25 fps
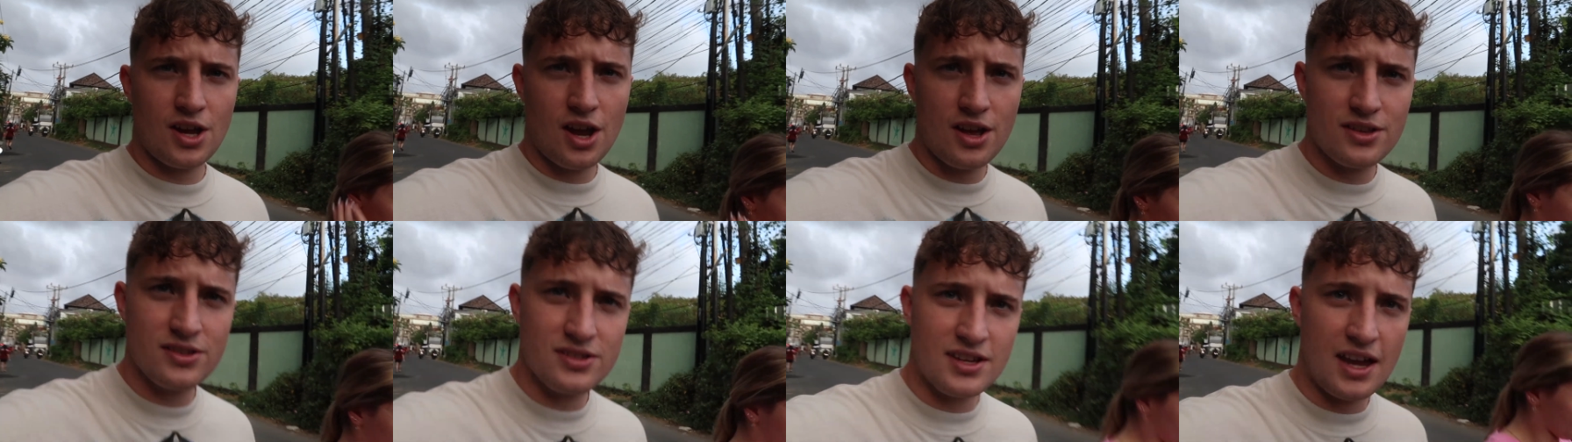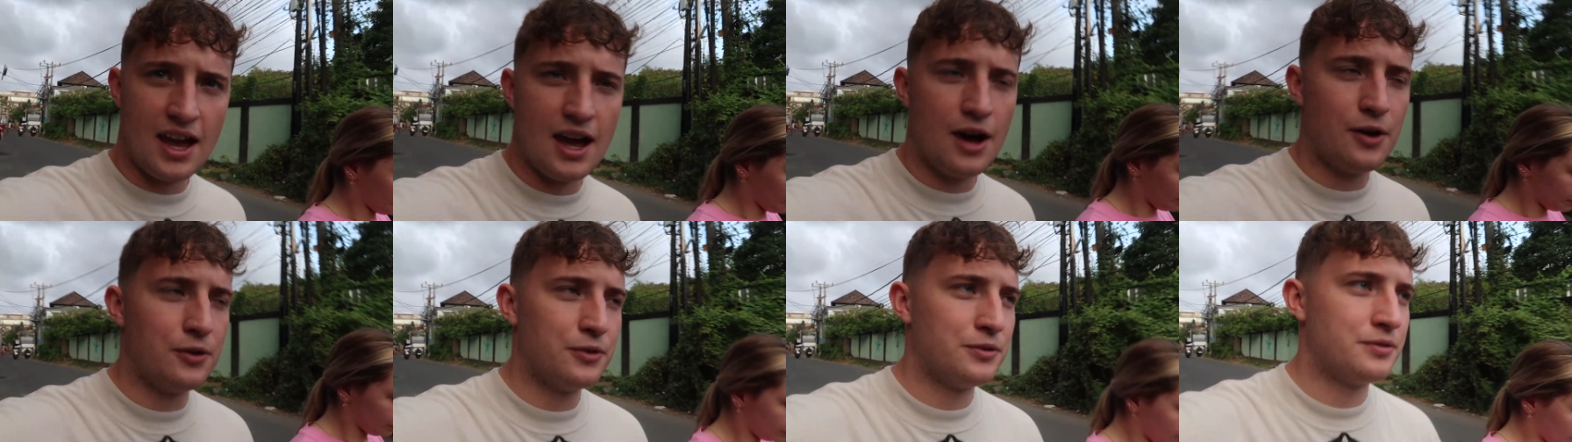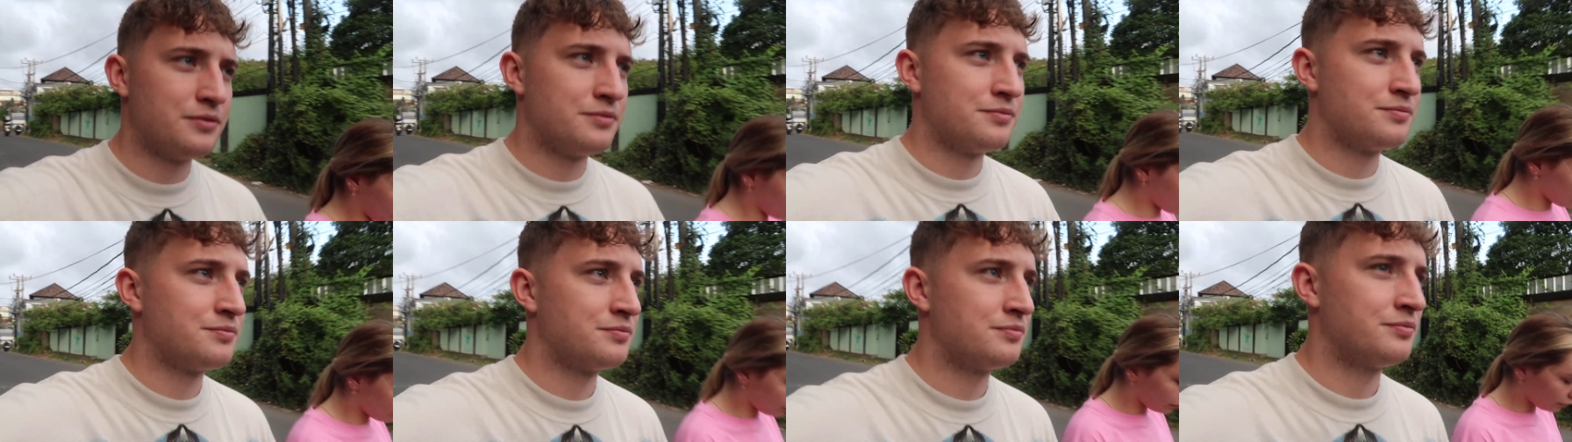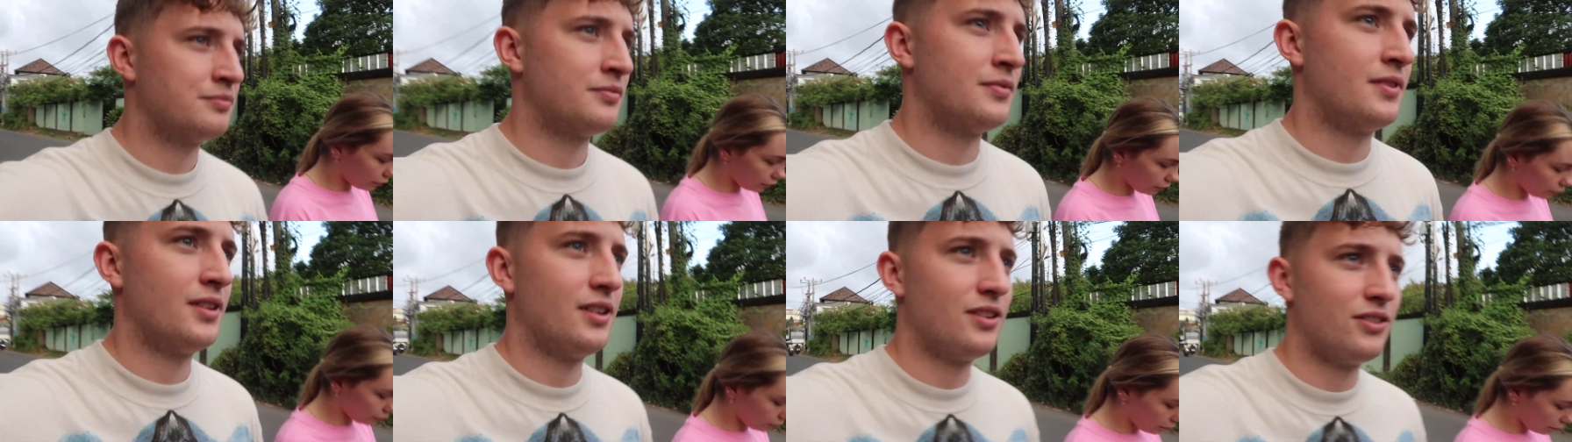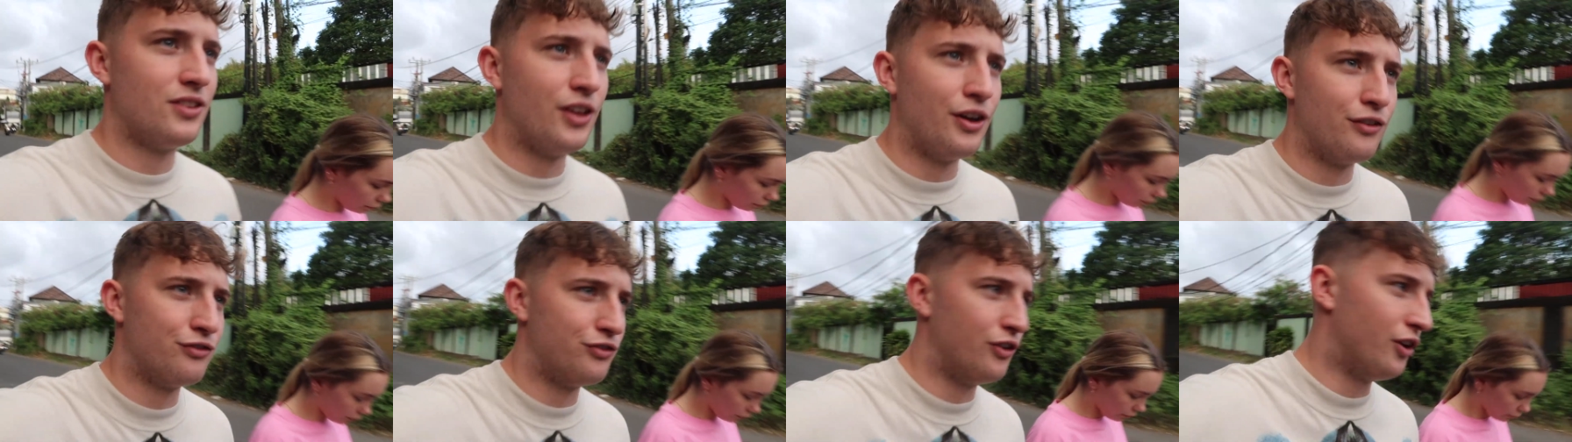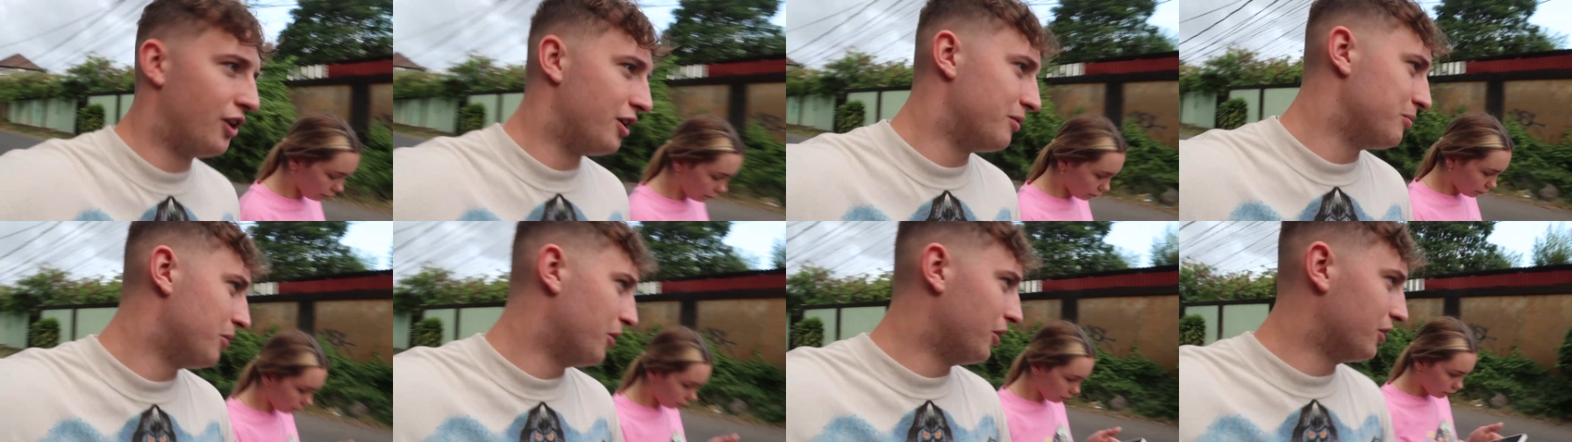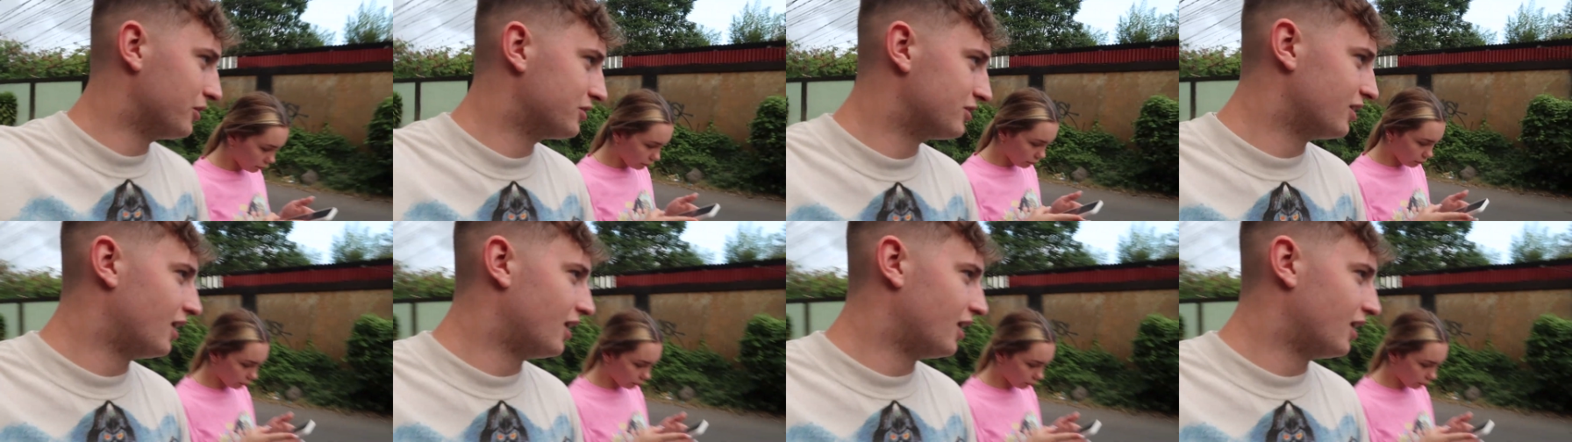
Turns out they're fully booked